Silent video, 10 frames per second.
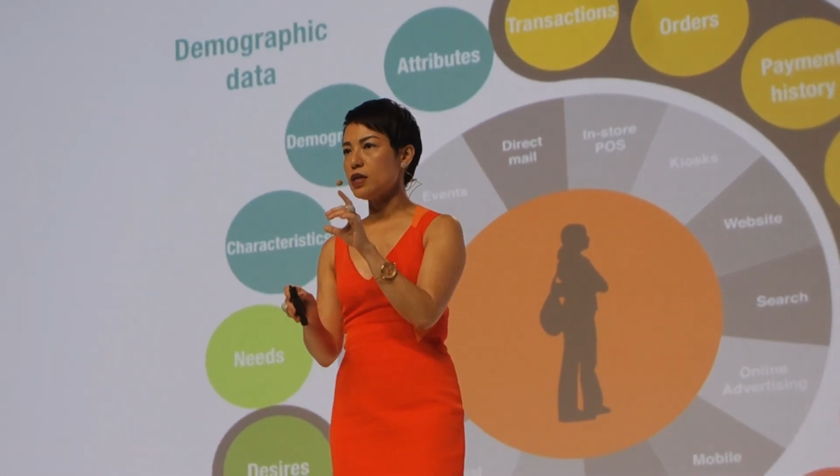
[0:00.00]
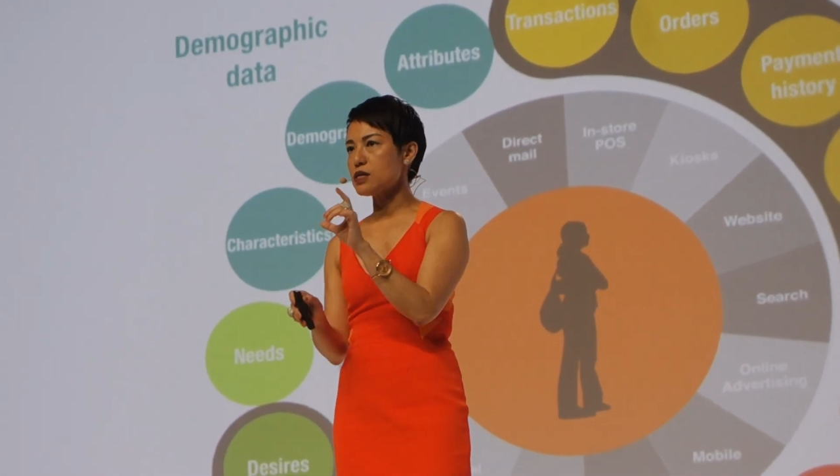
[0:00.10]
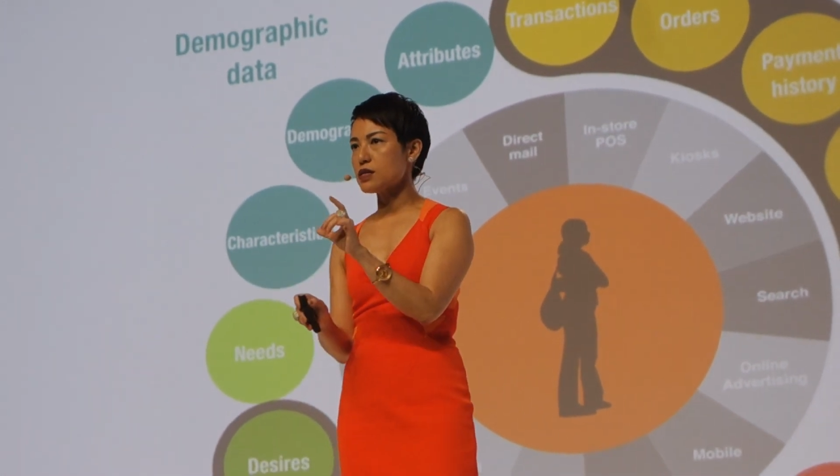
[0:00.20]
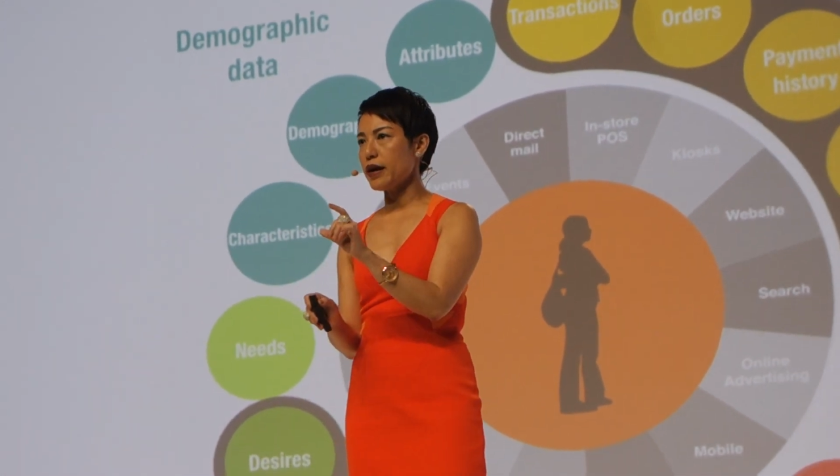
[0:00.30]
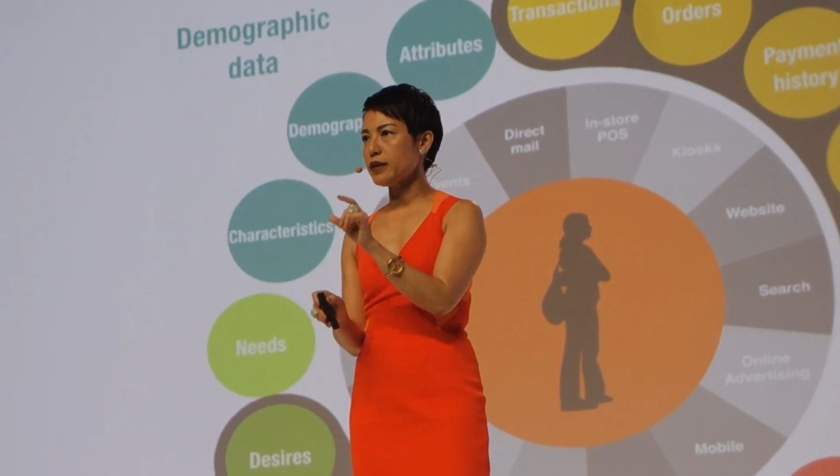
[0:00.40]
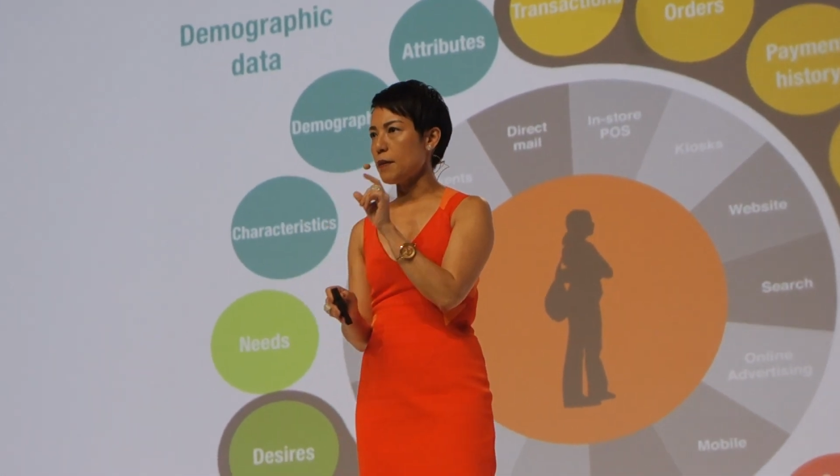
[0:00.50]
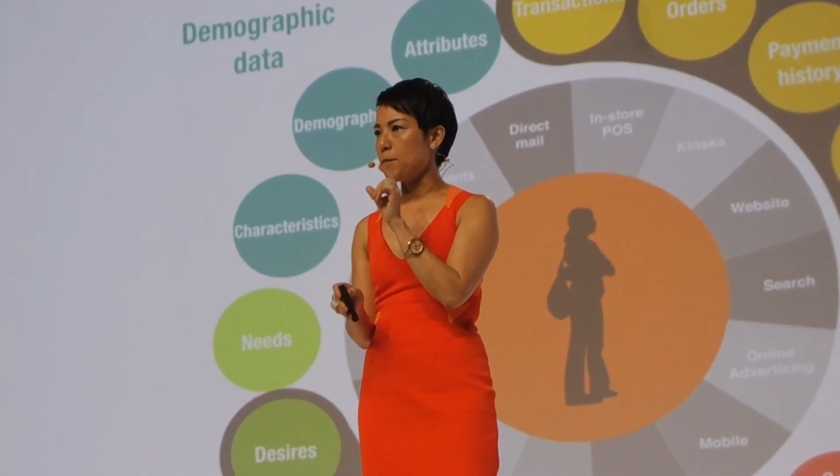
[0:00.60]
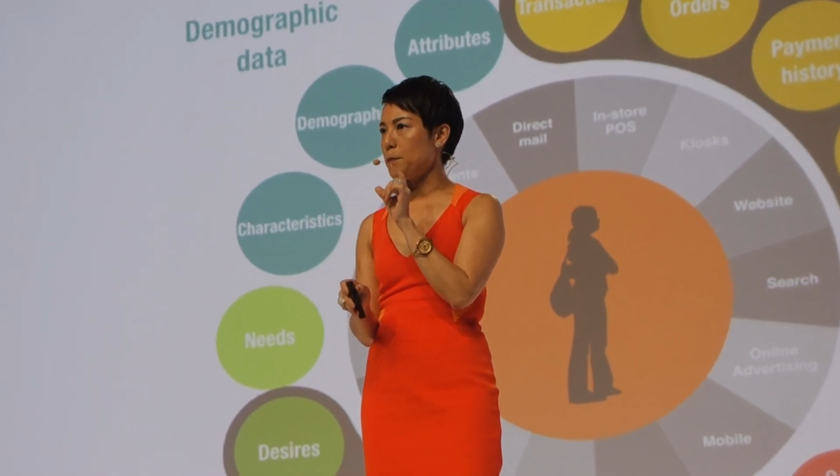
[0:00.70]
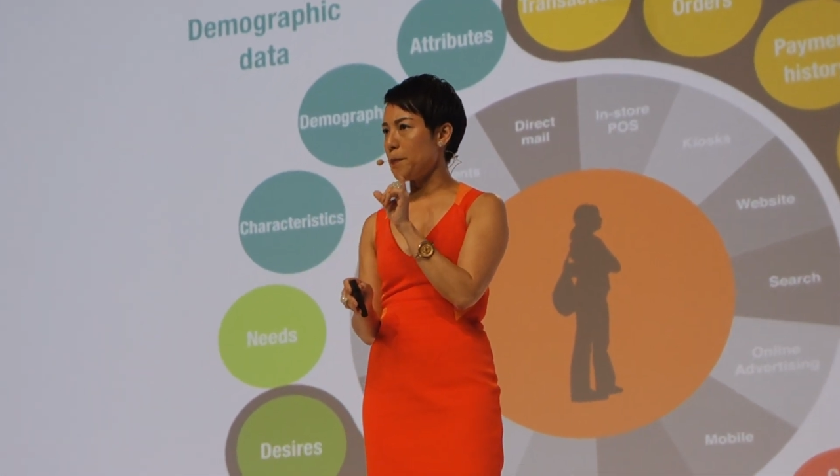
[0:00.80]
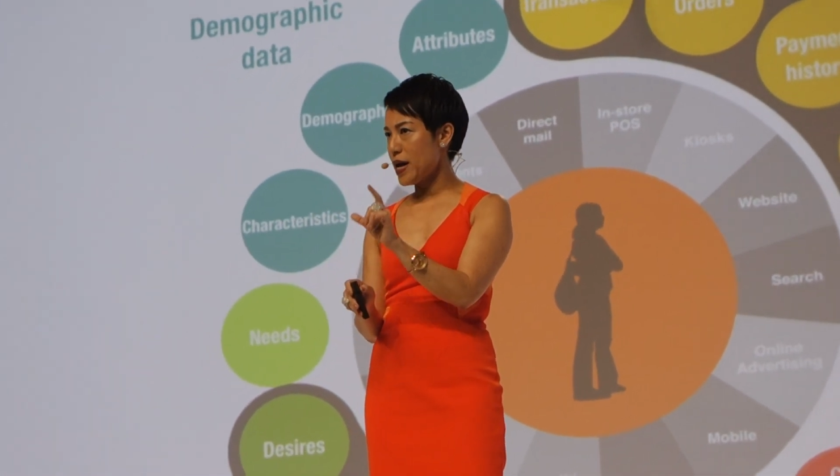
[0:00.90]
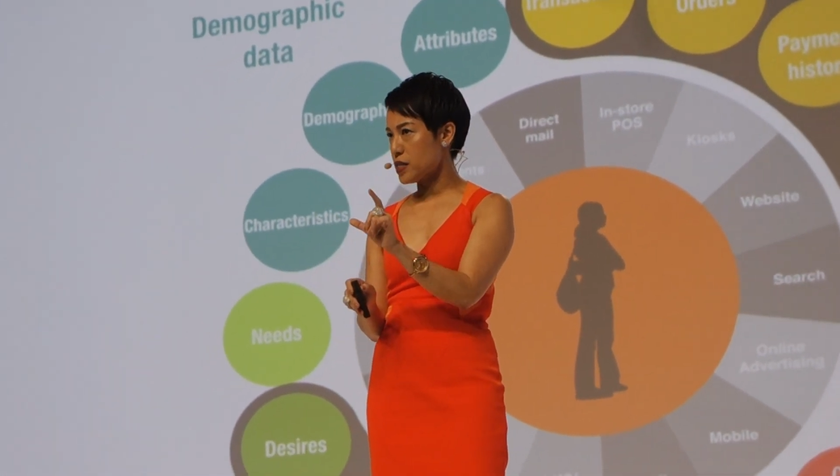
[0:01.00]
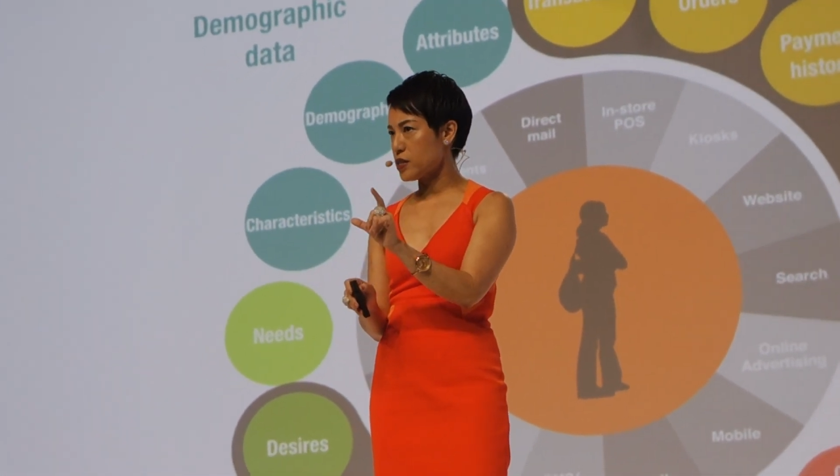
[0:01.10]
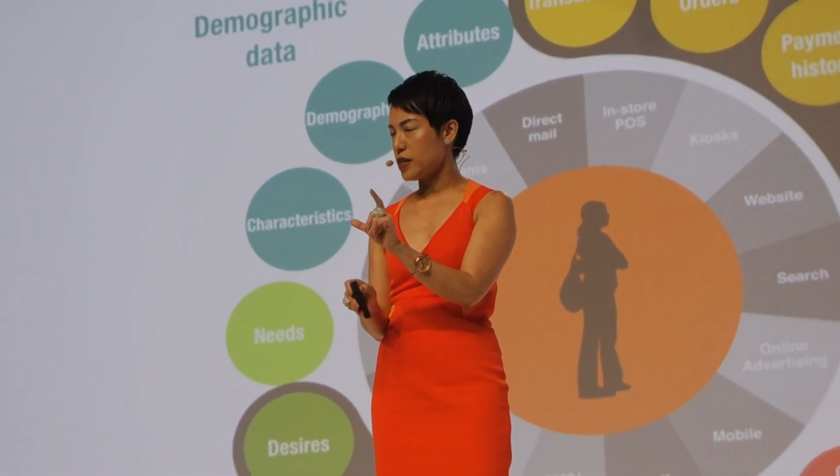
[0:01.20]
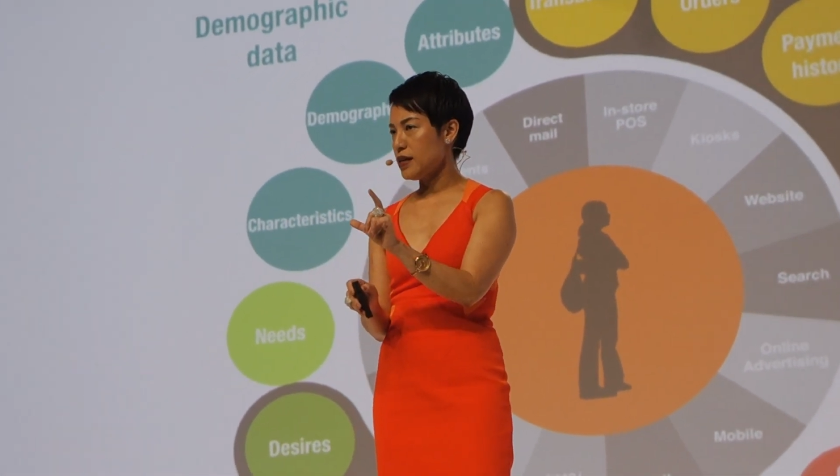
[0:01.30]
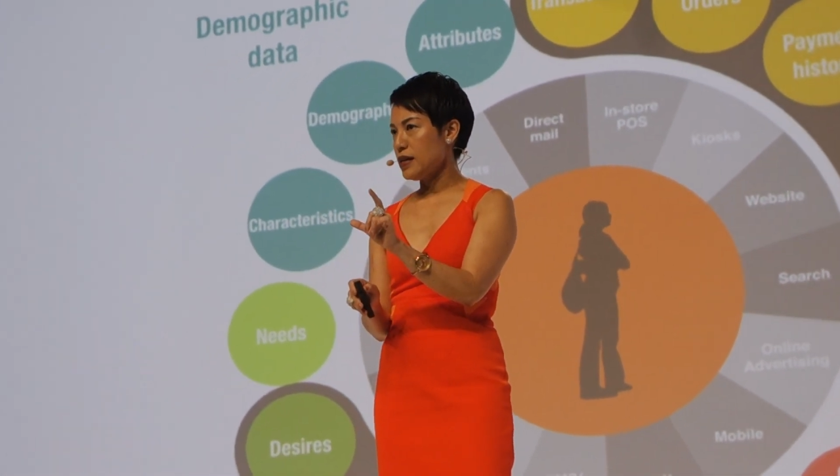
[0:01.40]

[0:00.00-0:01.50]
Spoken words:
design the best